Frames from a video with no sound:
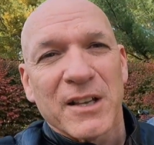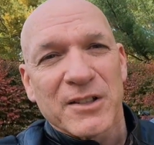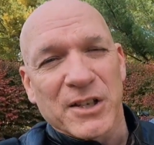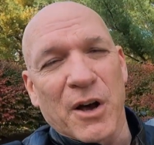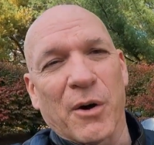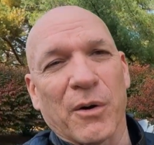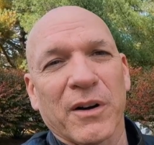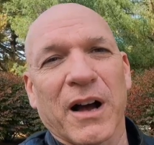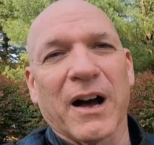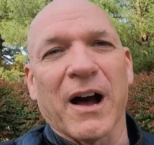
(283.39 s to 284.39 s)

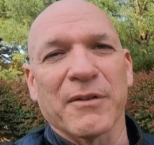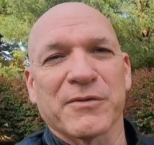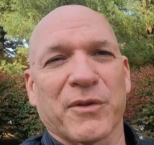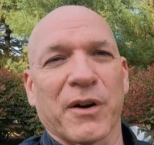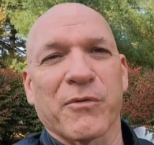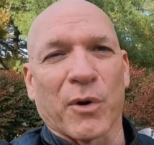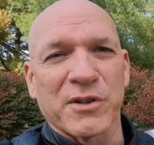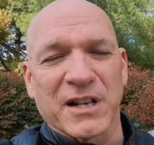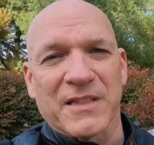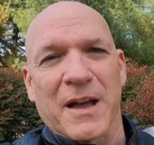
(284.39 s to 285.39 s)
So I was very
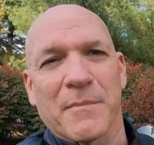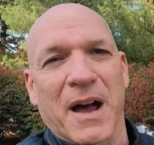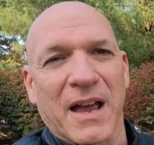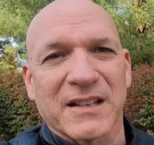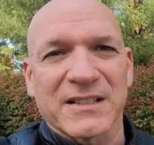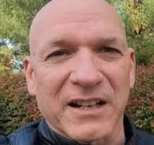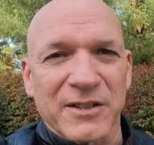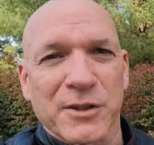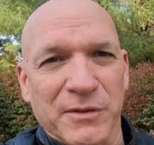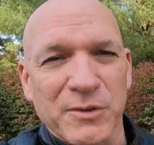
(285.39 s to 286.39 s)
fortunate that my
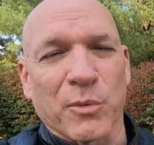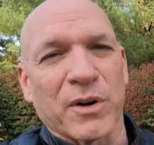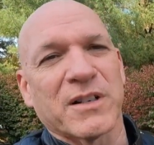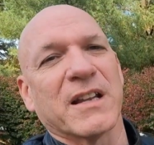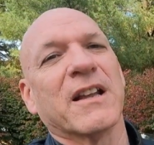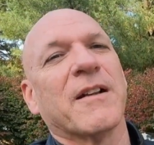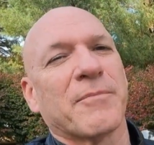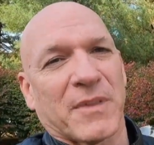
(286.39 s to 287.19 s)
extended service warranty